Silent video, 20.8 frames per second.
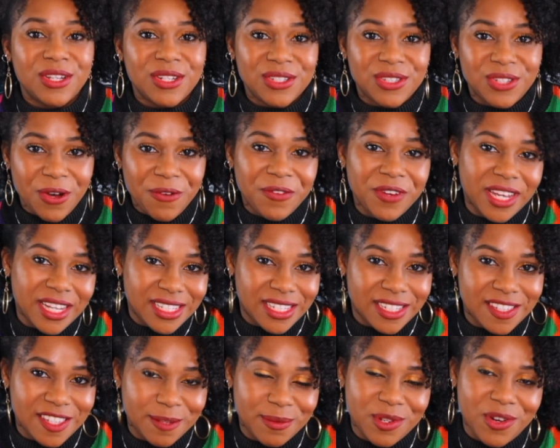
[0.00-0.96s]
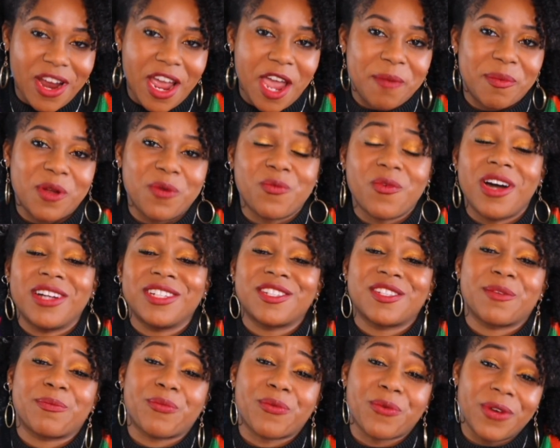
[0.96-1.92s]
Don't forget to subscribe and watch
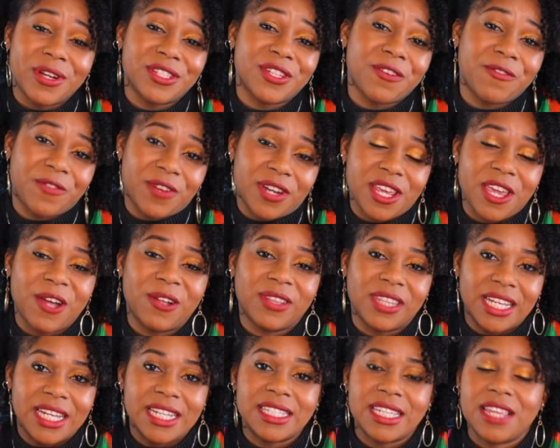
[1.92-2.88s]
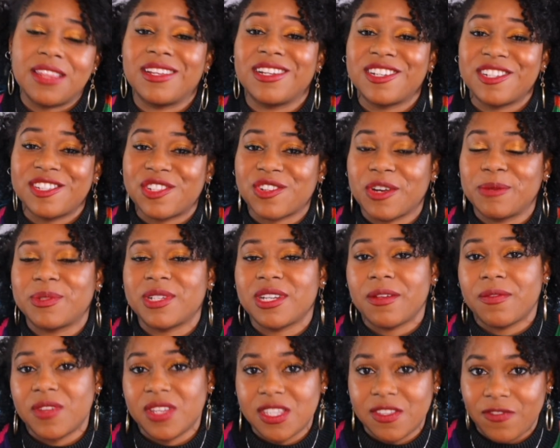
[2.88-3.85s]
the printer video linked in the description of
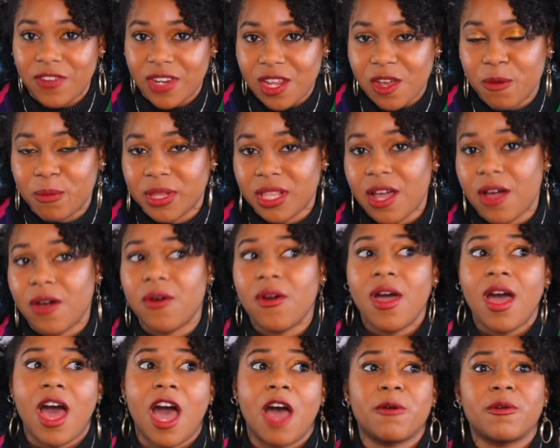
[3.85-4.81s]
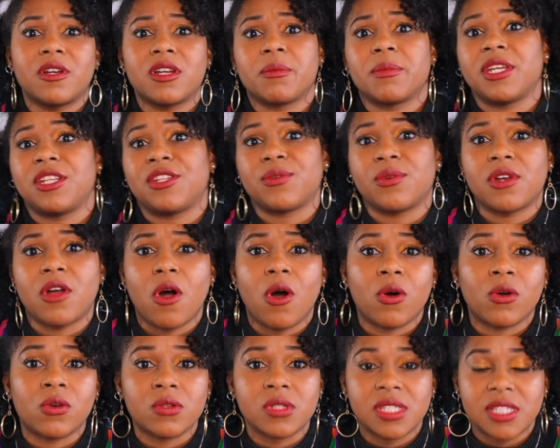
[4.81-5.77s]
this video below. I'm going to be doing a
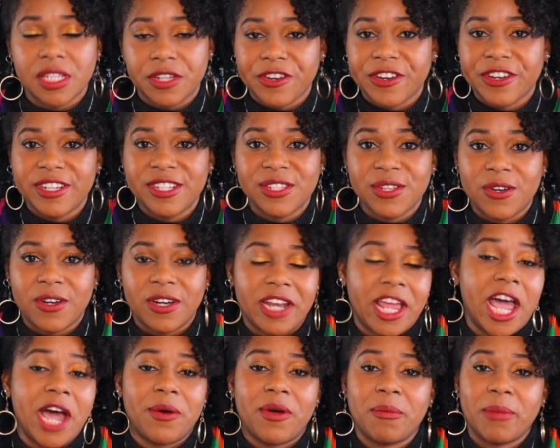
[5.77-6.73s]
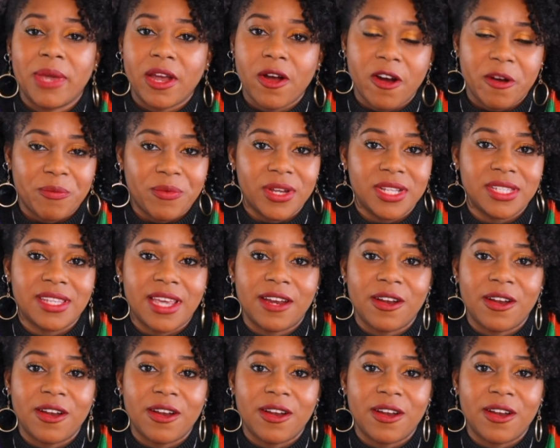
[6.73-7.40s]
whole series on how I make art prints at